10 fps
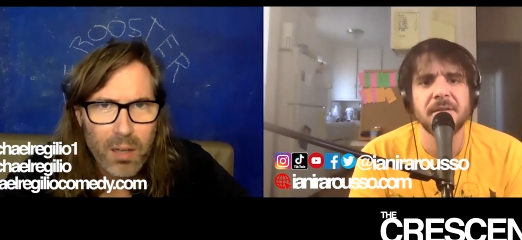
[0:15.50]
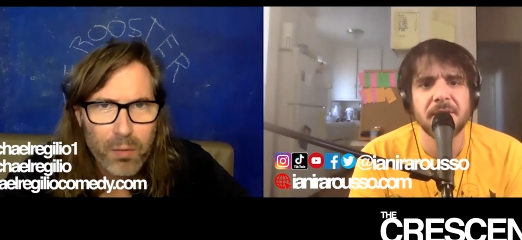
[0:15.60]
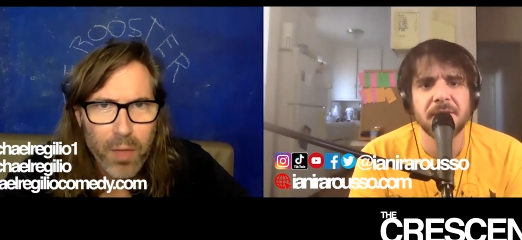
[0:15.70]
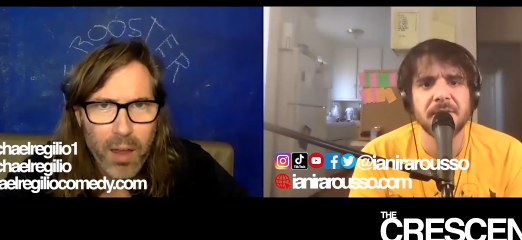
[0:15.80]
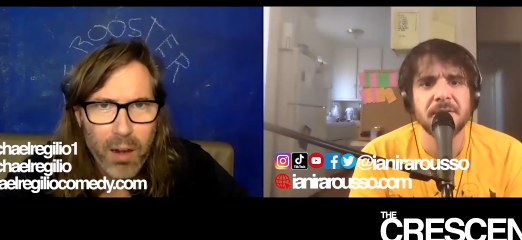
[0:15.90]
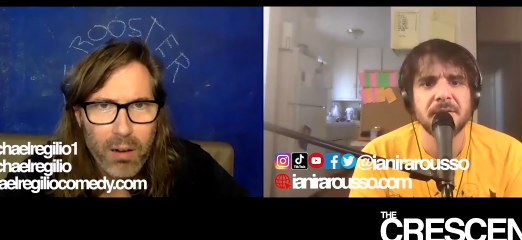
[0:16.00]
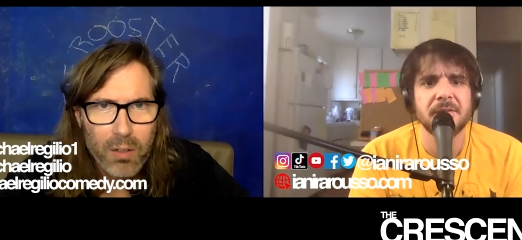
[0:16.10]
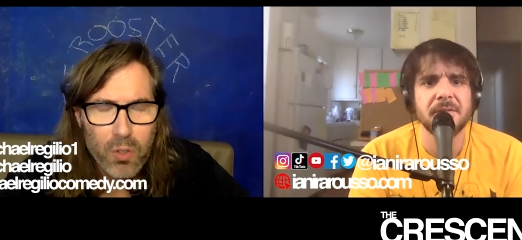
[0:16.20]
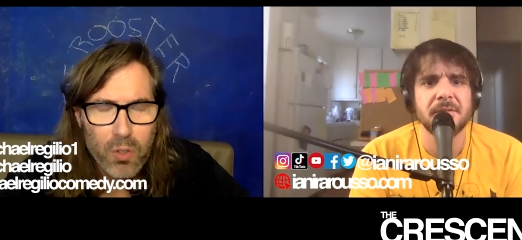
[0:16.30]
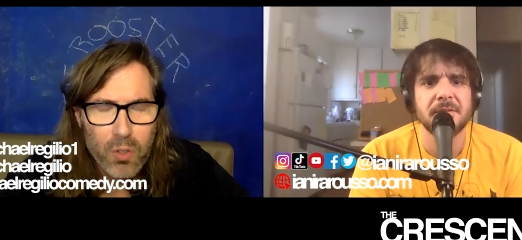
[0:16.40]
Speaker 1: They are
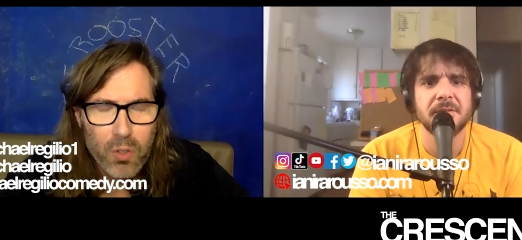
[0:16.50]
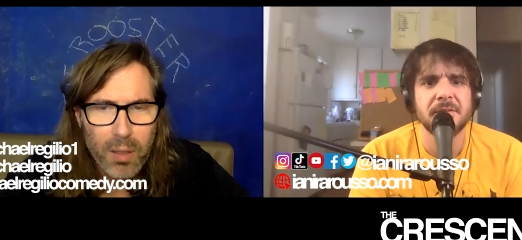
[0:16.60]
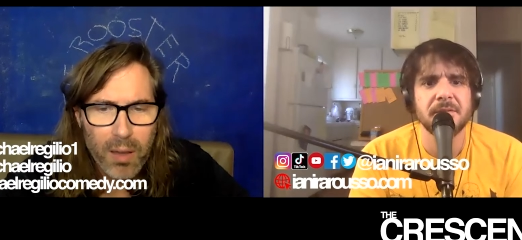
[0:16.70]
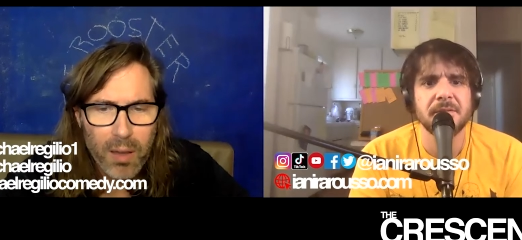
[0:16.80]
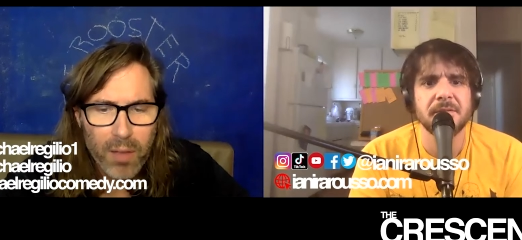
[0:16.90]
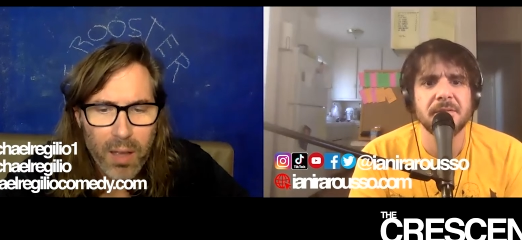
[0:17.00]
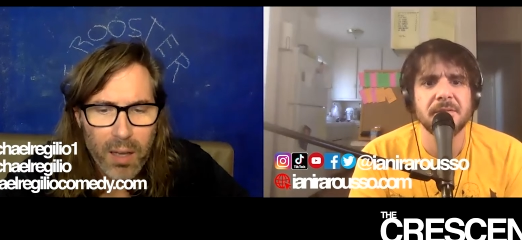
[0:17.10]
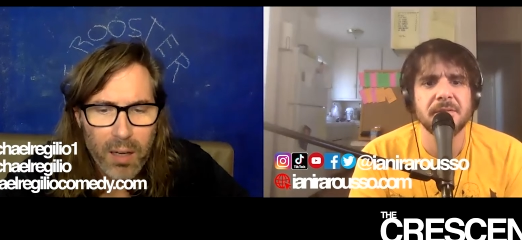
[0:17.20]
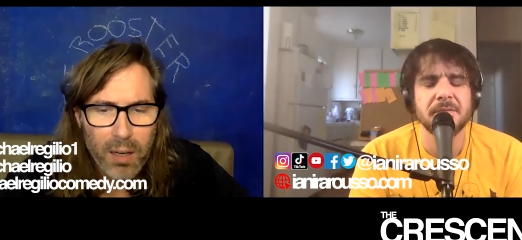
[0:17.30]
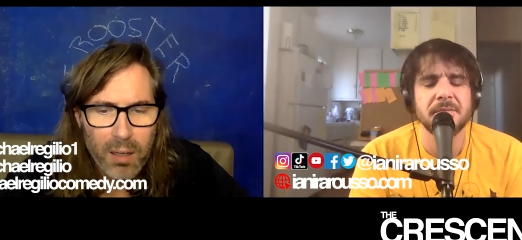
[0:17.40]
super in that
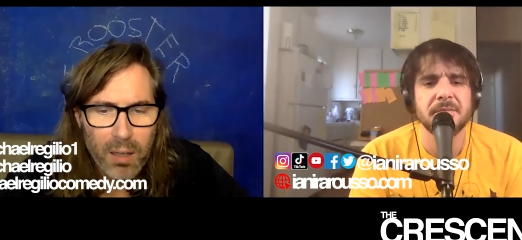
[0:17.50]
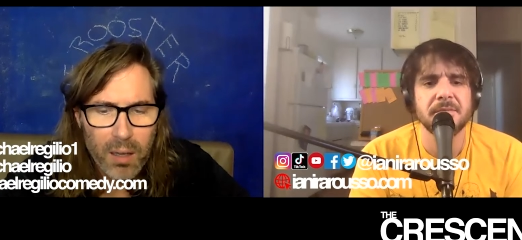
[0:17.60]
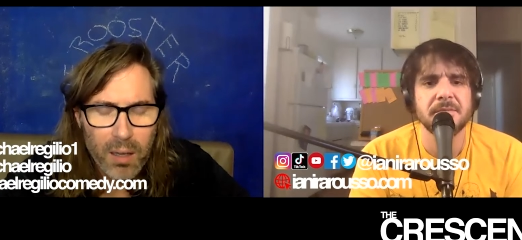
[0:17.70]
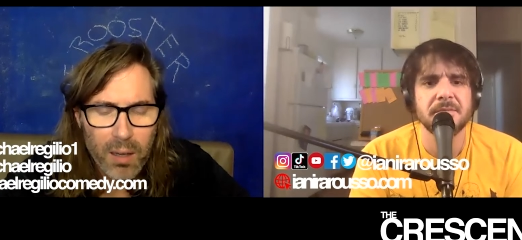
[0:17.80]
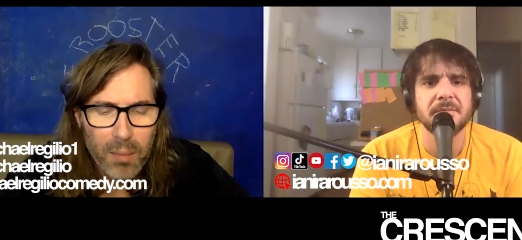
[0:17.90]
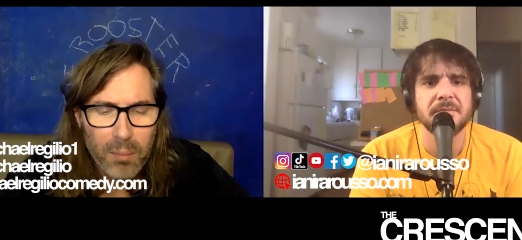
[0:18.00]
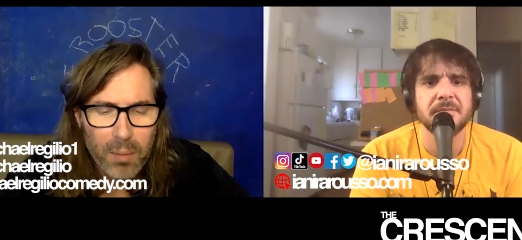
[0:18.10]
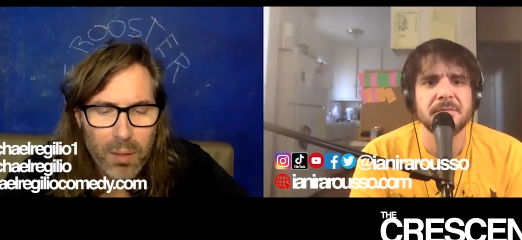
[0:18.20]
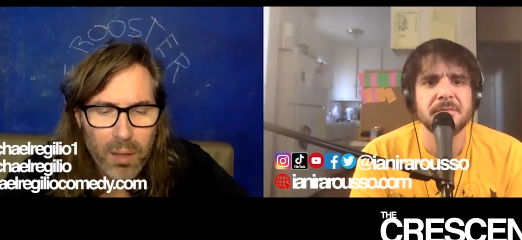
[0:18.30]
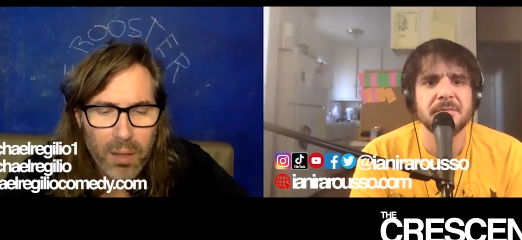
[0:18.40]
vein. Um,
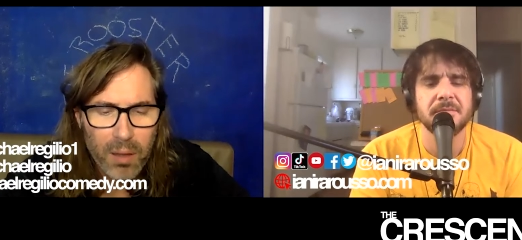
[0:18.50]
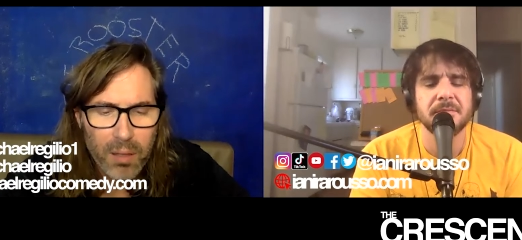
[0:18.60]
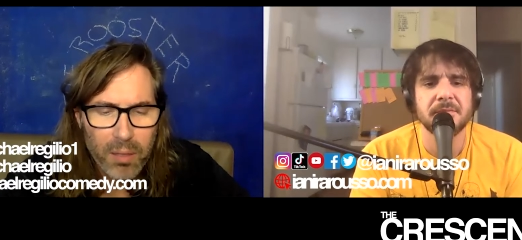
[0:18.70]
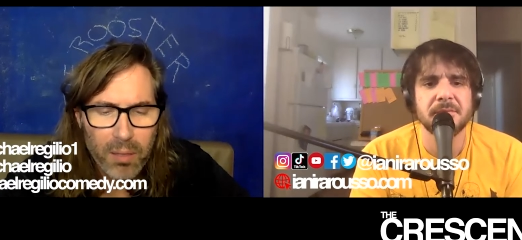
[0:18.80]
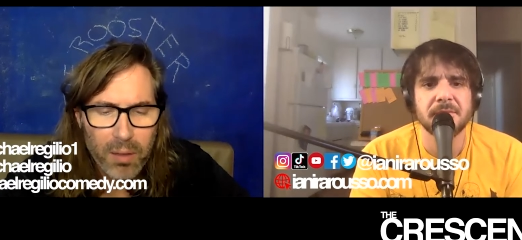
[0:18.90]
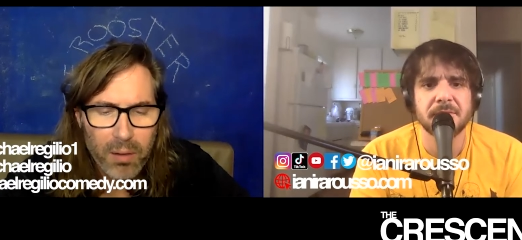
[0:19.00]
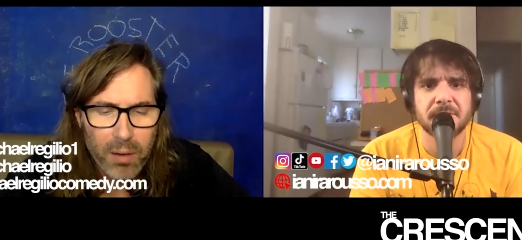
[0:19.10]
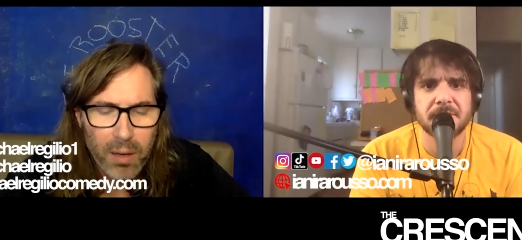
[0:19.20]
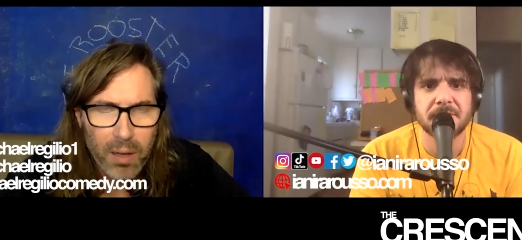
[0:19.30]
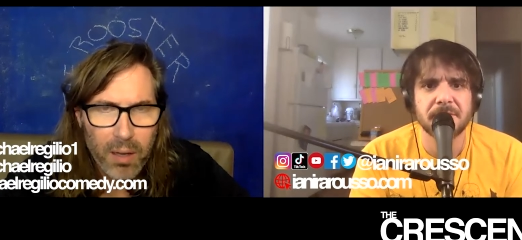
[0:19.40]
I, I, they're
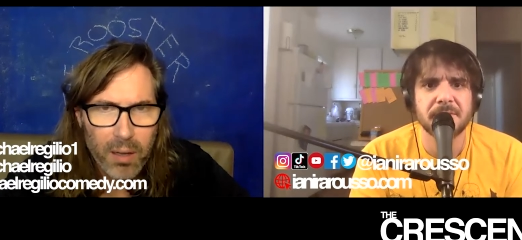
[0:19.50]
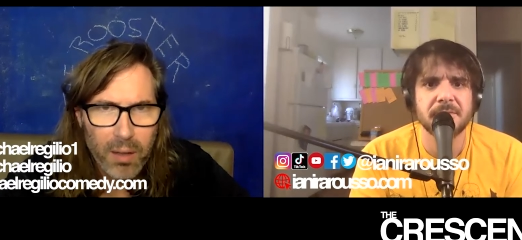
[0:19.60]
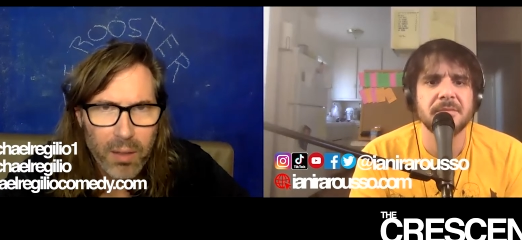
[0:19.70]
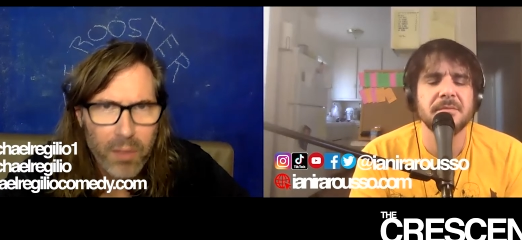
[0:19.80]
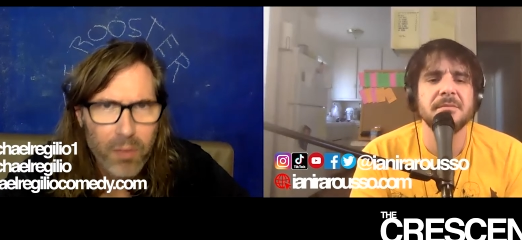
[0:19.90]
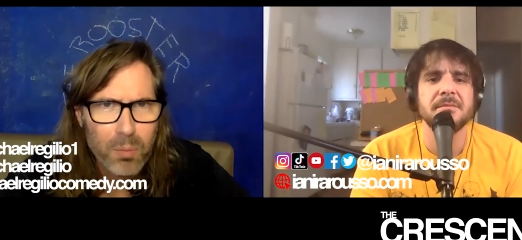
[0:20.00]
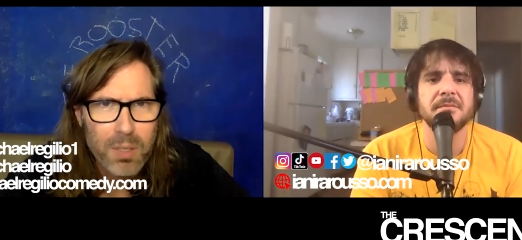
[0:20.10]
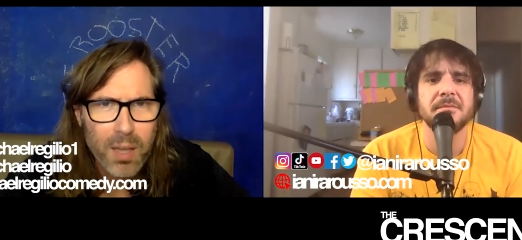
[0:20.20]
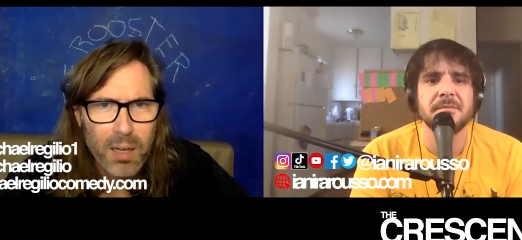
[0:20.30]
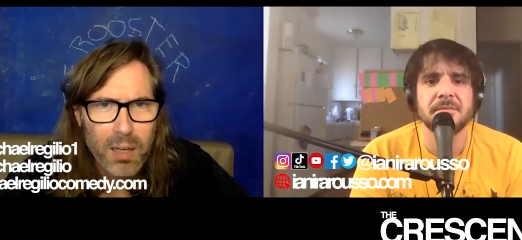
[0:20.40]
uh, I think from
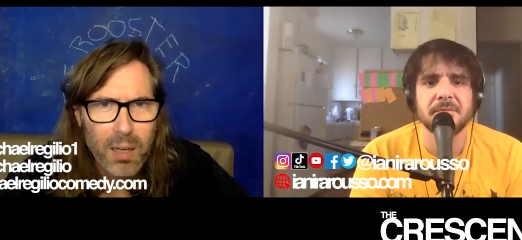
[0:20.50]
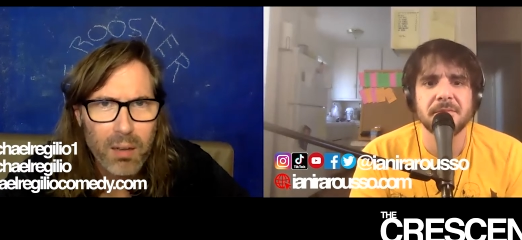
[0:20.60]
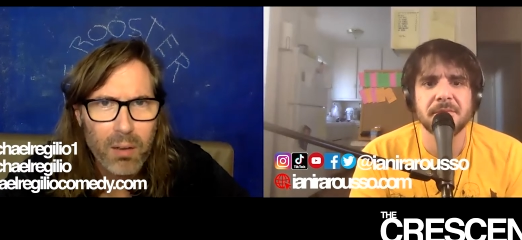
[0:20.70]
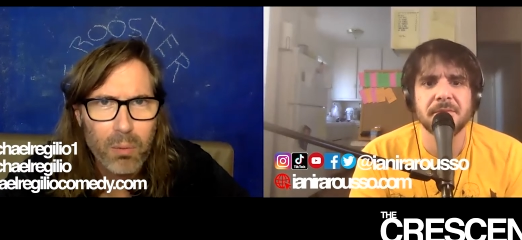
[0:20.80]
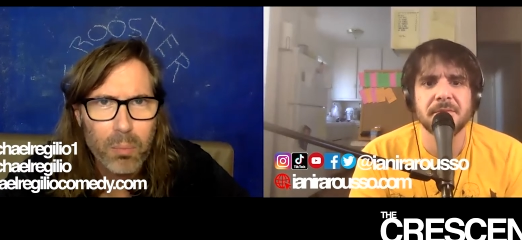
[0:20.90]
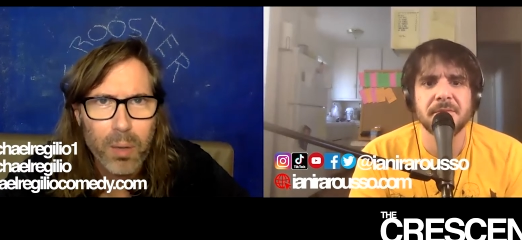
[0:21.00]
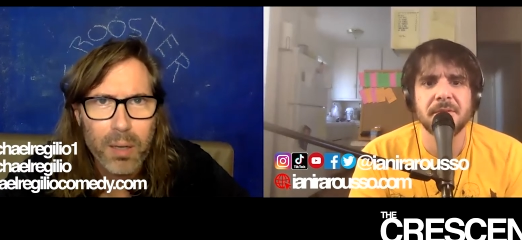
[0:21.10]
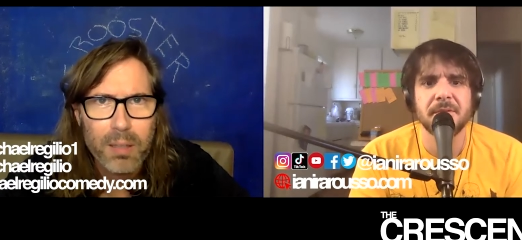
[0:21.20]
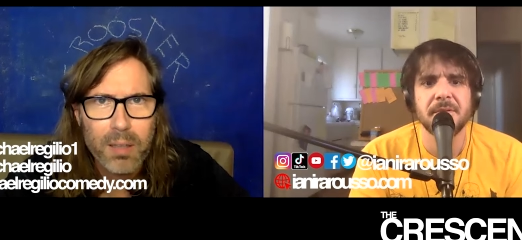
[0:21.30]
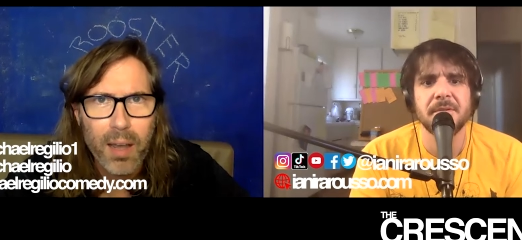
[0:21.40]
San Diego, but
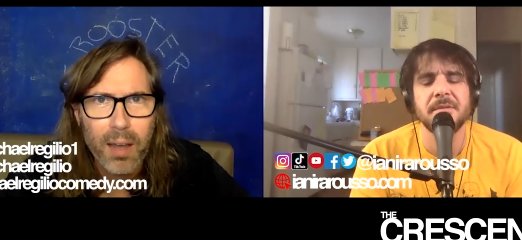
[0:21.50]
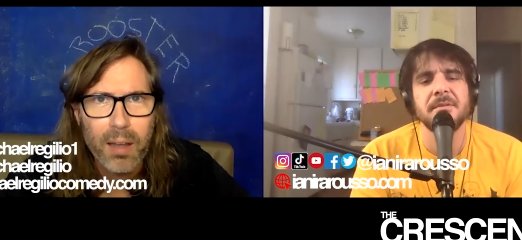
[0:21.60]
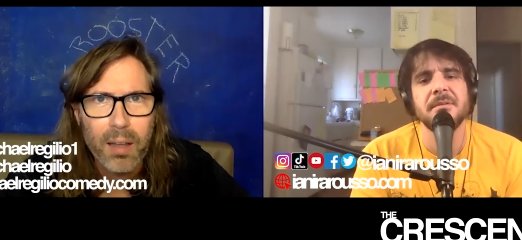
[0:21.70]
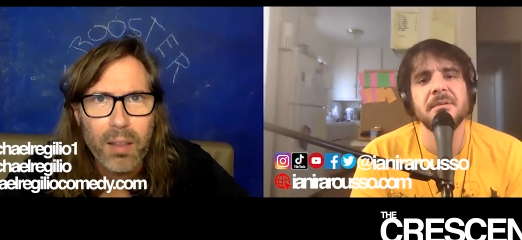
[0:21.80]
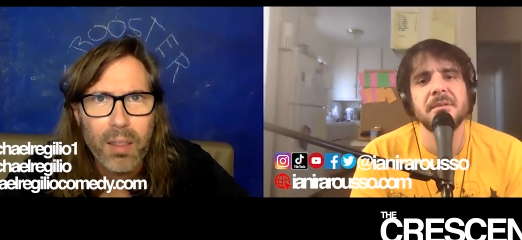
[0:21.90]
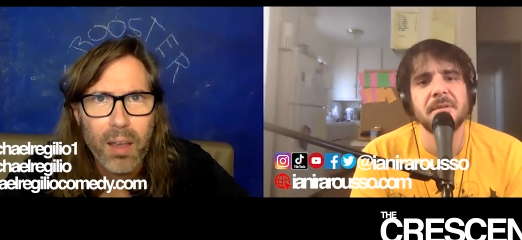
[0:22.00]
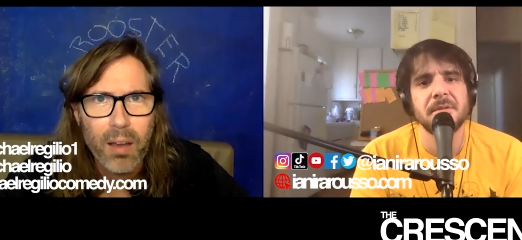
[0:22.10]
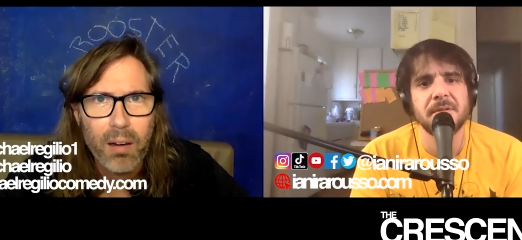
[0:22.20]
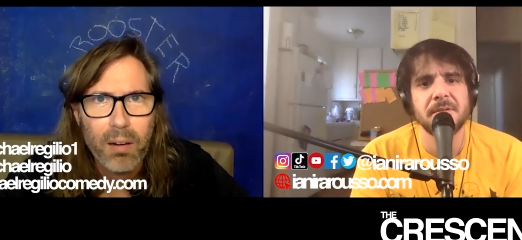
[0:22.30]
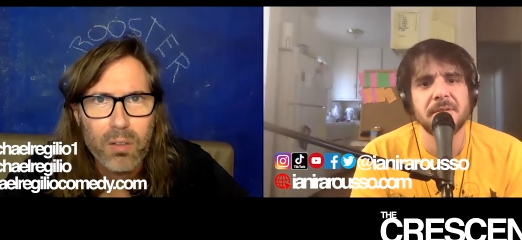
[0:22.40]
yeah, they
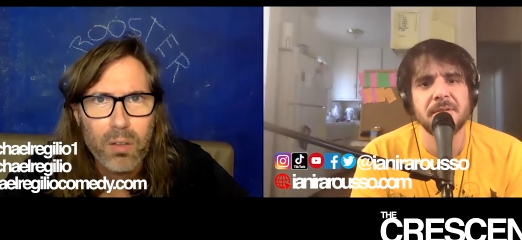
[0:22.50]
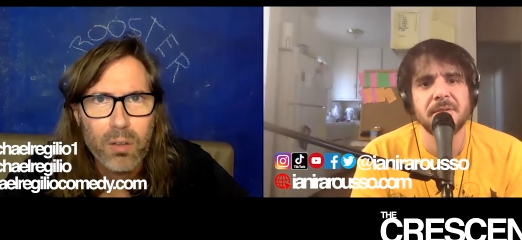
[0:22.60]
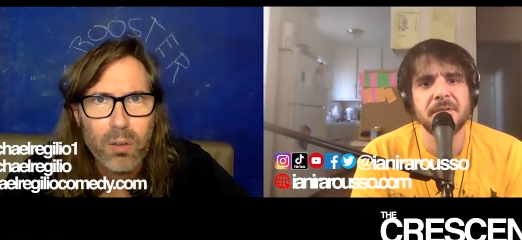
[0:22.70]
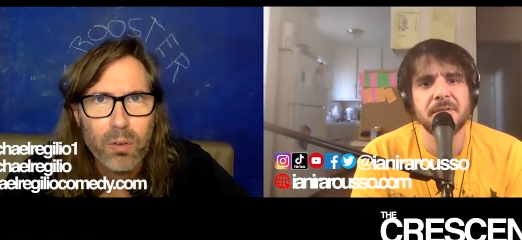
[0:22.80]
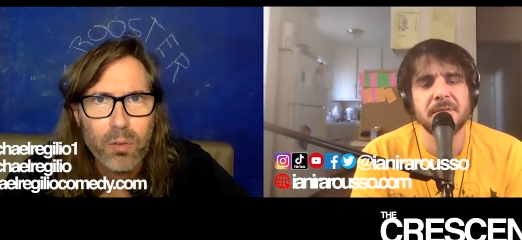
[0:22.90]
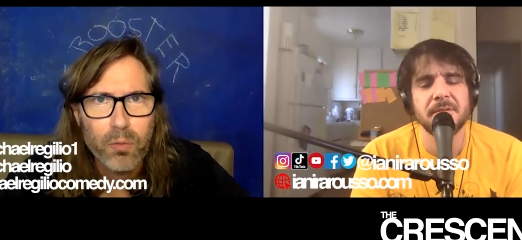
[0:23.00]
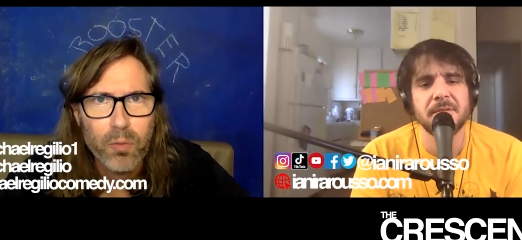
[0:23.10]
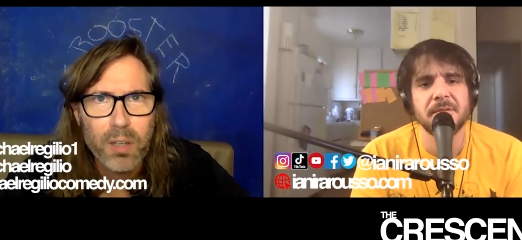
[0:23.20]
are very